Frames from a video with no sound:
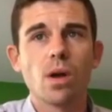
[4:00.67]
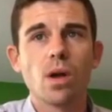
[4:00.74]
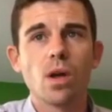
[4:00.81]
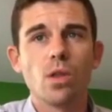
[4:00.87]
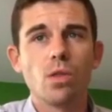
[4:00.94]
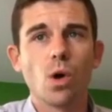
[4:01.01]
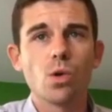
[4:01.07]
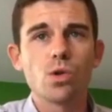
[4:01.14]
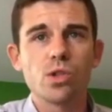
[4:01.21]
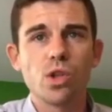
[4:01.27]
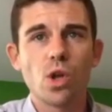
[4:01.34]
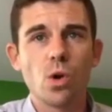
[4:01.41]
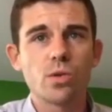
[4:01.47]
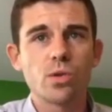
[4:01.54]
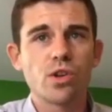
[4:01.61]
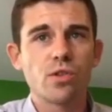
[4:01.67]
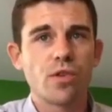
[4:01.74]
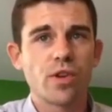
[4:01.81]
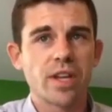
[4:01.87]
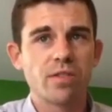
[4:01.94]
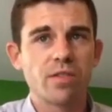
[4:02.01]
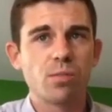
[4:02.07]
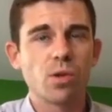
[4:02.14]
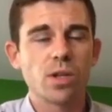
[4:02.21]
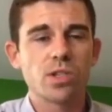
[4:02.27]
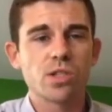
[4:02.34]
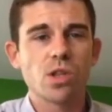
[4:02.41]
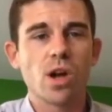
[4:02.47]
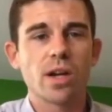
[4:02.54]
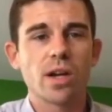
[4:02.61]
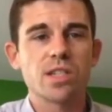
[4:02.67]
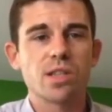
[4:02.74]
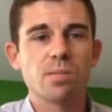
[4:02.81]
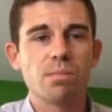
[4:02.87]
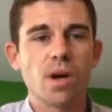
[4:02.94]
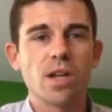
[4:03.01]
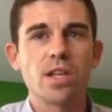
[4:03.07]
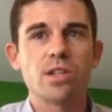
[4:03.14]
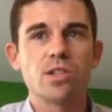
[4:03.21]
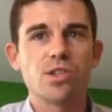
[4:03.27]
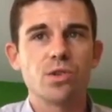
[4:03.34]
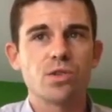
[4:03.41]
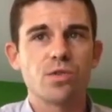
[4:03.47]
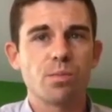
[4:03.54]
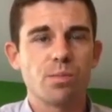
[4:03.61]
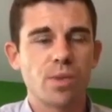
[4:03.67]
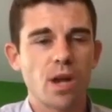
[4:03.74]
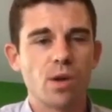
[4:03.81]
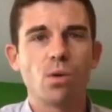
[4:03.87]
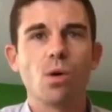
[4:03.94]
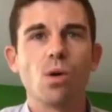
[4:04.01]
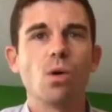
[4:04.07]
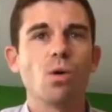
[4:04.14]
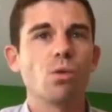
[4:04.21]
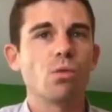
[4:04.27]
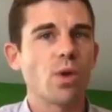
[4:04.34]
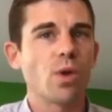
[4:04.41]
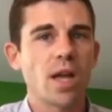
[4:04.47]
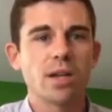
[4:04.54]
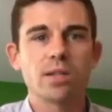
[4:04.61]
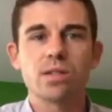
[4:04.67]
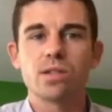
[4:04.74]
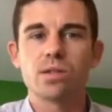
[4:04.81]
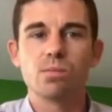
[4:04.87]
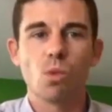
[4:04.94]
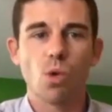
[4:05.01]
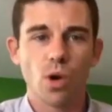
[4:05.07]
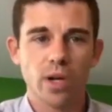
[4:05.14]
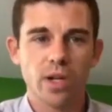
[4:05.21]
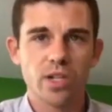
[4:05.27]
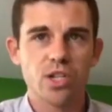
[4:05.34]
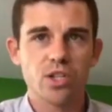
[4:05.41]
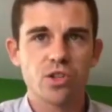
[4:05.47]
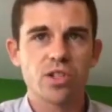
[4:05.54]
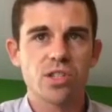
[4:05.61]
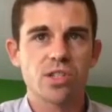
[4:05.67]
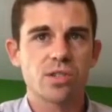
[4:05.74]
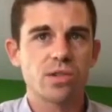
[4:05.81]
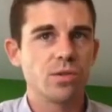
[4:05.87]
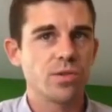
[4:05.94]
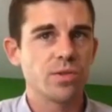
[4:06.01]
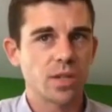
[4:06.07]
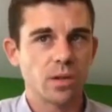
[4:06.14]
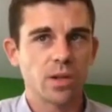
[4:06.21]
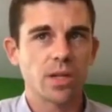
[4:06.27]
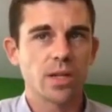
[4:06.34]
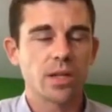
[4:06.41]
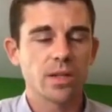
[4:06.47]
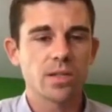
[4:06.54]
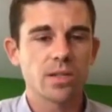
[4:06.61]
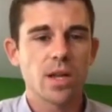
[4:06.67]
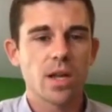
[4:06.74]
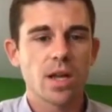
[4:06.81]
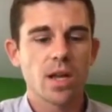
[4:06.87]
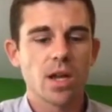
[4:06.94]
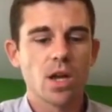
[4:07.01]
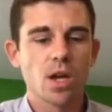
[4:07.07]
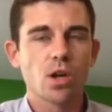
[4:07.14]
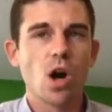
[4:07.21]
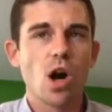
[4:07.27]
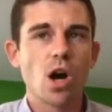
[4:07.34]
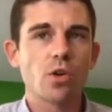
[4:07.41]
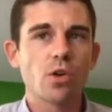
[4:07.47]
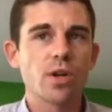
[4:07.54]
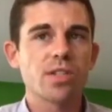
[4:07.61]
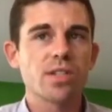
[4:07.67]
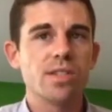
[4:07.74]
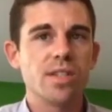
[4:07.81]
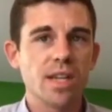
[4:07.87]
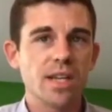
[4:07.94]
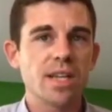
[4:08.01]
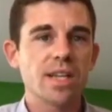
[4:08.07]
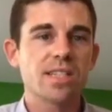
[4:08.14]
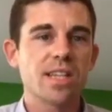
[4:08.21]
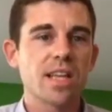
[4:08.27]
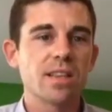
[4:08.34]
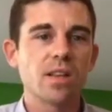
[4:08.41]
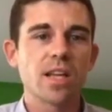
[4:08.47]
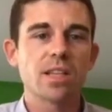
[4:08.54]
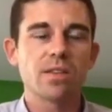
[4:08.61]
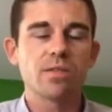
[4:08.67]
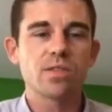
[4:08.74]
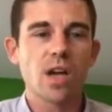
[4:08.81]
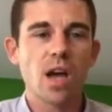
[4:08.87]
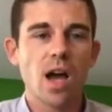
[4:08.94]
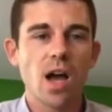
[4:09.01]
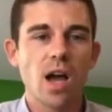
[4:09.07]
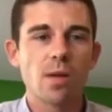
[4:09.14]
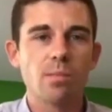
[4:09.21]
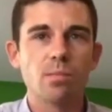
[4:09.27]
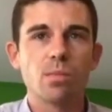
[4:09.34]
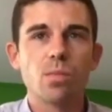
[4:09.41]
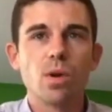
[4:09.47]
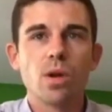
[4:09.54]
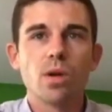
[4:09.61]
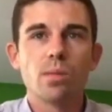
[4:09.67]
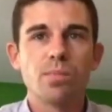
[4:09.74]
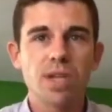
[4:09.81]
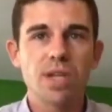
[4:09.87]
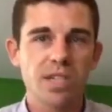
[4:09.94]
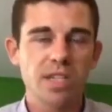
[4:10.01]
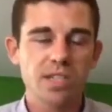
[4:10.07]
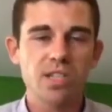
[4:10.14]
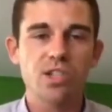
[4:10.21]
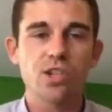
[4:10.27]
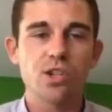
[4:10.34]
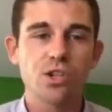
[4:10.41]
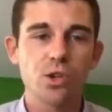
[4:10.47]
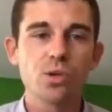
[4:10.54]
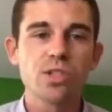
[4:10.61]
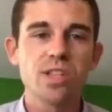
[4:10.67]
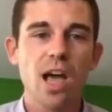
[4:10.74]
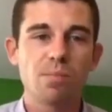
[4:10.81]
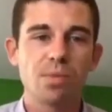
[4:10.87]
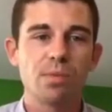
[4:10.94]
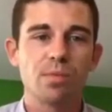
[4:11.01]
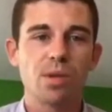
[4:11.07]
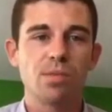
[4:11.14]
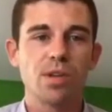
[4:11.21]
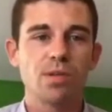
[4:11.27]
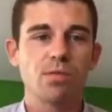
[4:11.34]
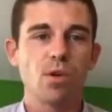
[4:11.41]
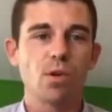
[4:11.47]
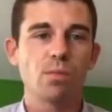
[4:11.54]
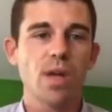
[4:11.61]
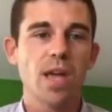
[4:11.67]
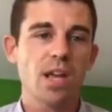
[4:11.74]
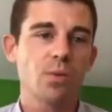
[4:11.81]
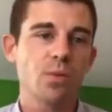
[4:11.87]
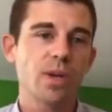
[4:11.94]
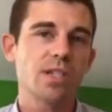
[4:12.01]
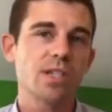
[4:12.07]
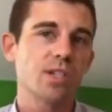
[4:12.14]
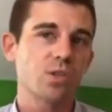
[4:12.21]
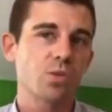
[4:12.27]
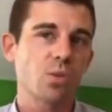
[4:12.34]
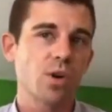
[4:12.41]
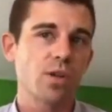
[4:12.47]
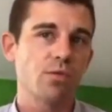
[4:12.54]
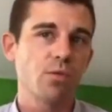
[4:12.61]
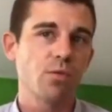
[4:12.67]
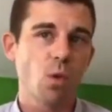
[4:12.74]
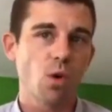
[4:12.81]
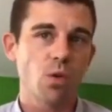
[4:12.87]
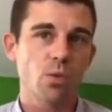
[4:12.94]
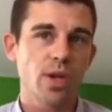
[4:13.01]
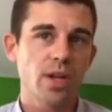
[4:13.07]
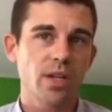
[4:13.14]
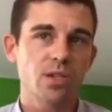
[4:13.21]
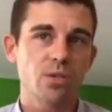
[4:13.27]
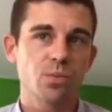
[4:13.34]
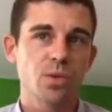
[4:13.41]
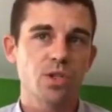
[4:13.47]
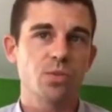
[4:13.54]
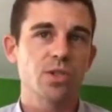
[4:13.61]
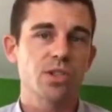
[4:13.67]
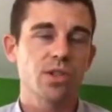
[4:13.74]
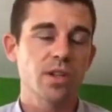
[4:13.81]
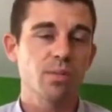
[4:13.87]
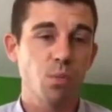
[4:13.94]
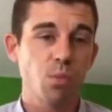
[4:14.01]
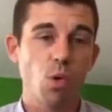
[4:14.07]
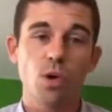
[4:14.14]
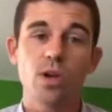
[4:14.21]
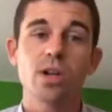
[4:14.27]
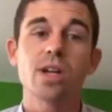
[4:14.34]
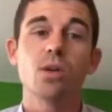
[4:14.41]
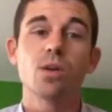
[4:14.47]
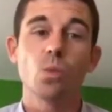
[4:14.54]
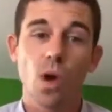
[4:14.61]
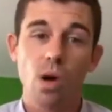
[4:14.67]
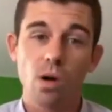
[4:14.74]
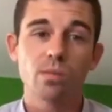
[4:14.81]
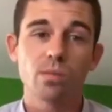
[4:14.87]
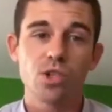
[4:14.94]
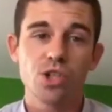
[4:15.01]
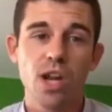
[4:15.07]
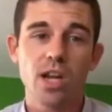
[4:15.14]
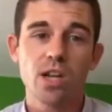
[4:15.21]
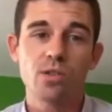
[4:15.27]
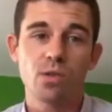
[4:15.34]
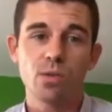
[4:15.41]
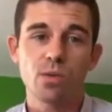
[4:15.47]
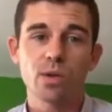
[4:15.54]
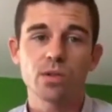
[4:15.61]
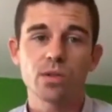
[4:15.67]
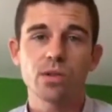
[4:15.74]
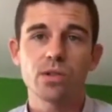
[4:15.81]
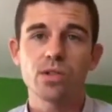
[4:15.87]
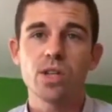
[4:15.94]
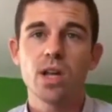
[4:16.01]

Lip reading: those loans are forgivable as long as the money is used for payroll, rent, mortgage interest, utilities. Congress did extend the length of time businesses could use that PPP from 8 weeks to 24 weeks, which was an important and welcome change for realtors.